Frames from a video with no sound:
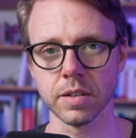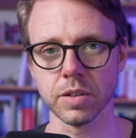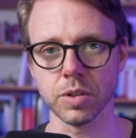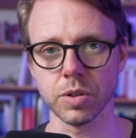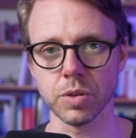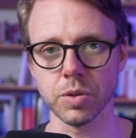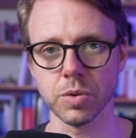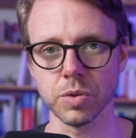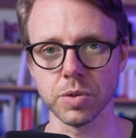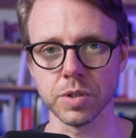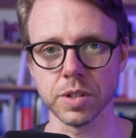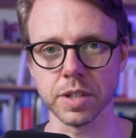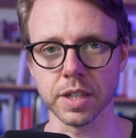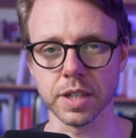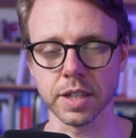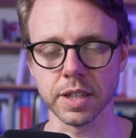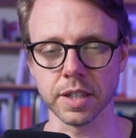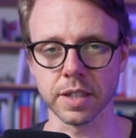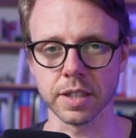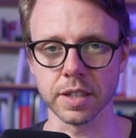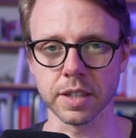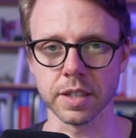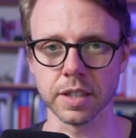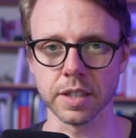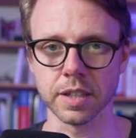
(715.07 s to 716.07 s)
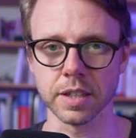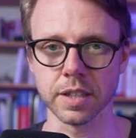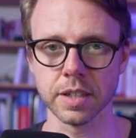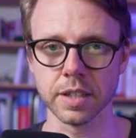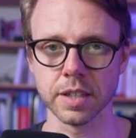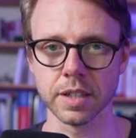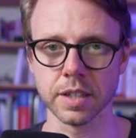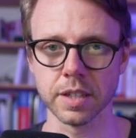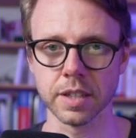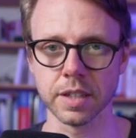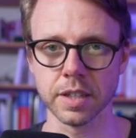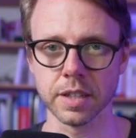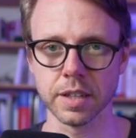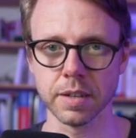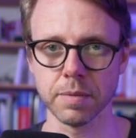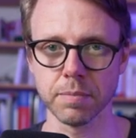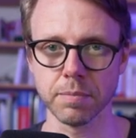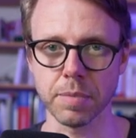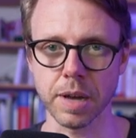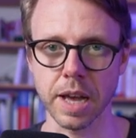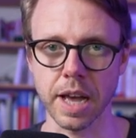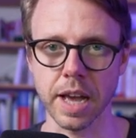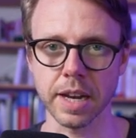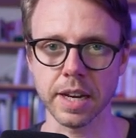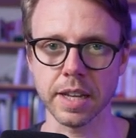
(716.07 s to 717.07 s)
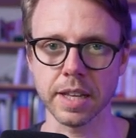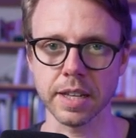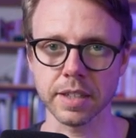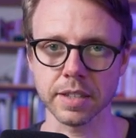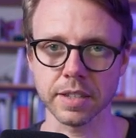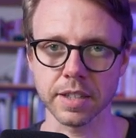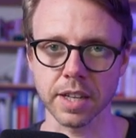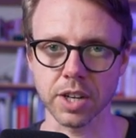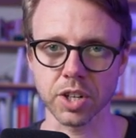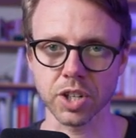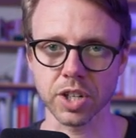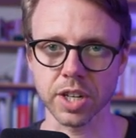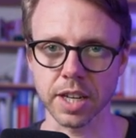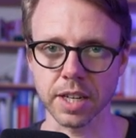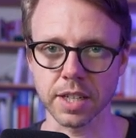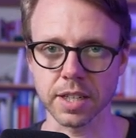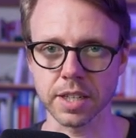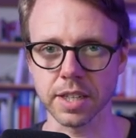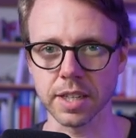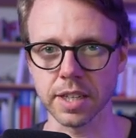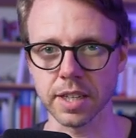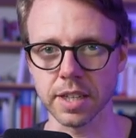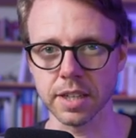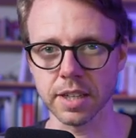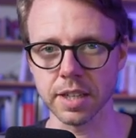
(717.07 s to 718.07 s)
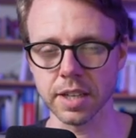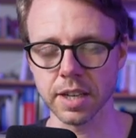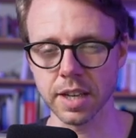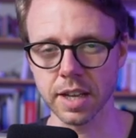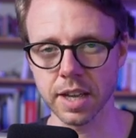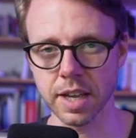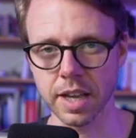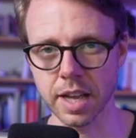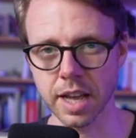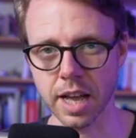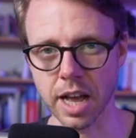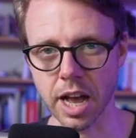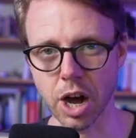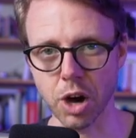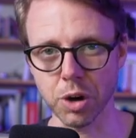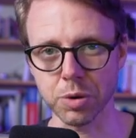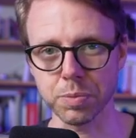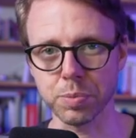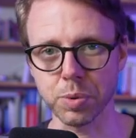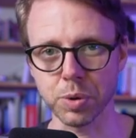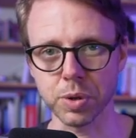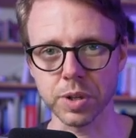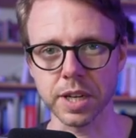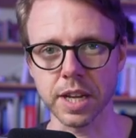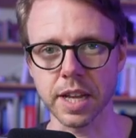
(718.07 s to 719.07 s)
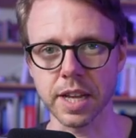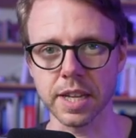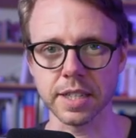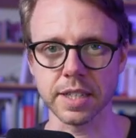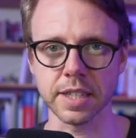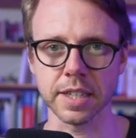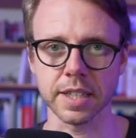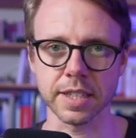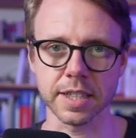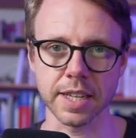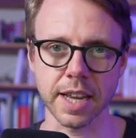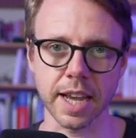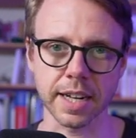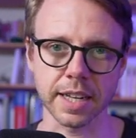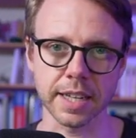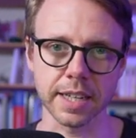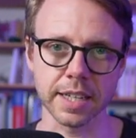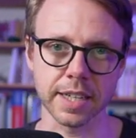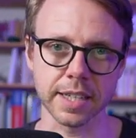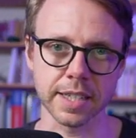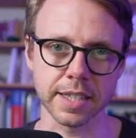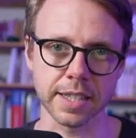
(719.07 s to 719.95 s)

using padding such that the output has exactly the